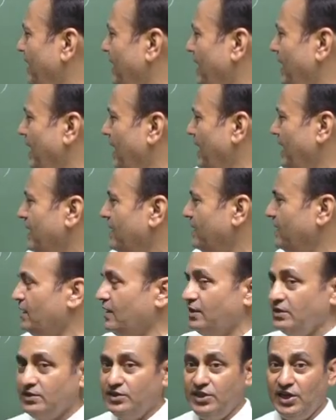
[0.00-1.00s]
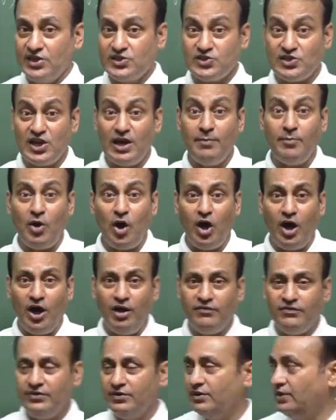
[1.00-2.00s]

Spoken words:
and the sum of